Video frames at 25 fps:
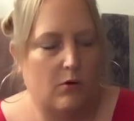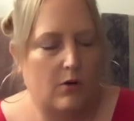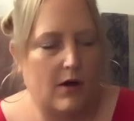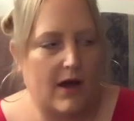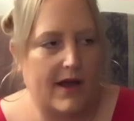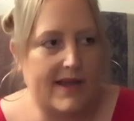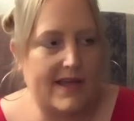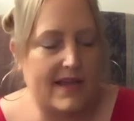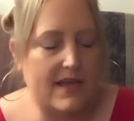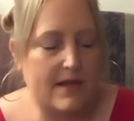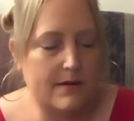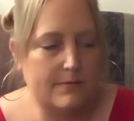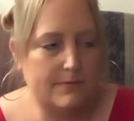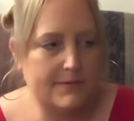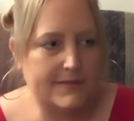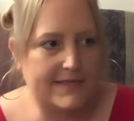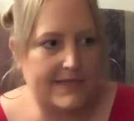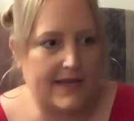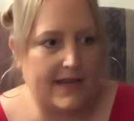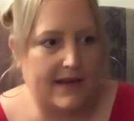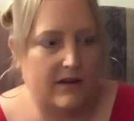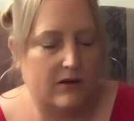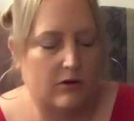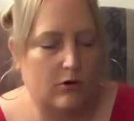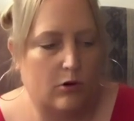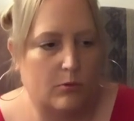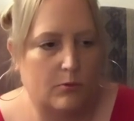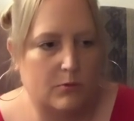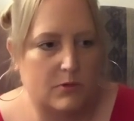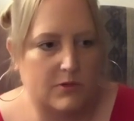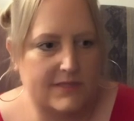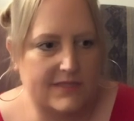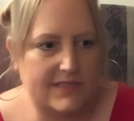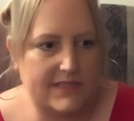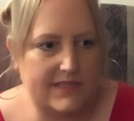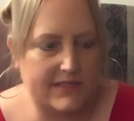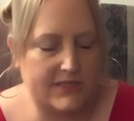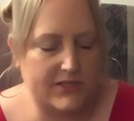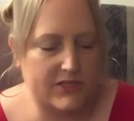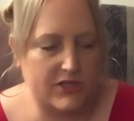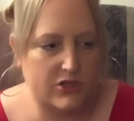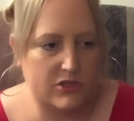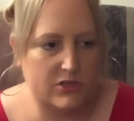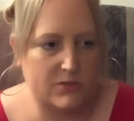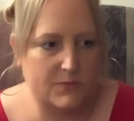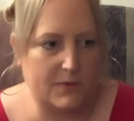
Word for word: I, keep saying almost six years,